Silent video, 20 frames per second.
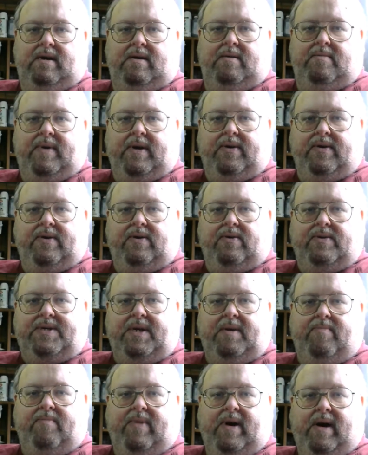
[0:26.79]
Better go
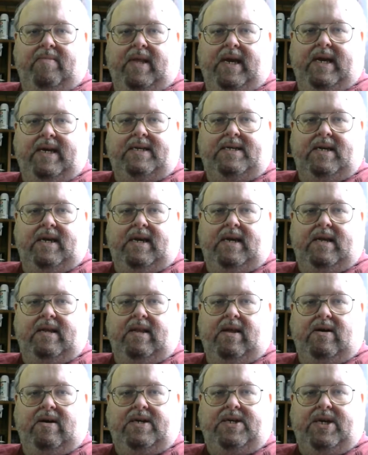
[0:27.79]
see Bob Lacey at
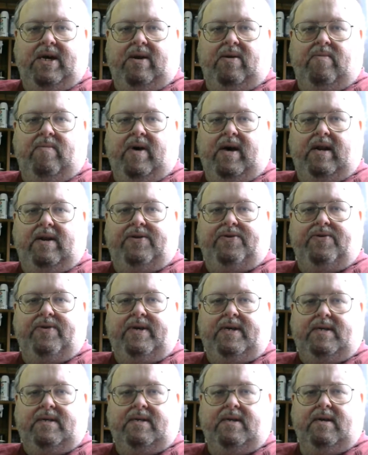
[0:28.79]
Long Shadow Model
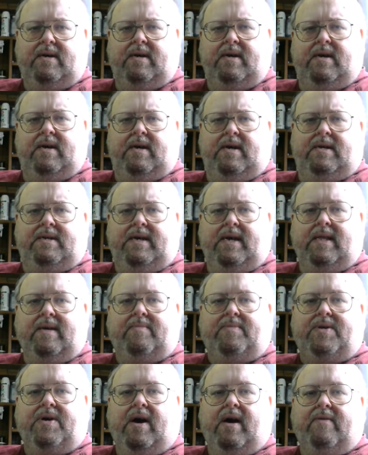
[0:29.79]
Trees. Tell
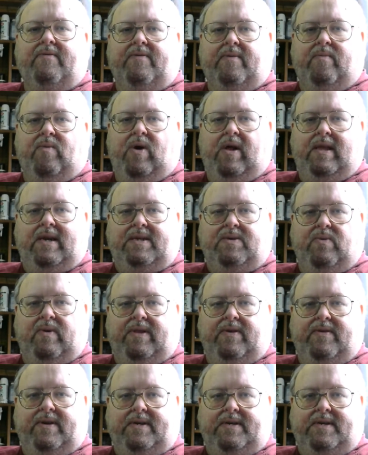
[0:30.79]
him Todd from Wally's Weathering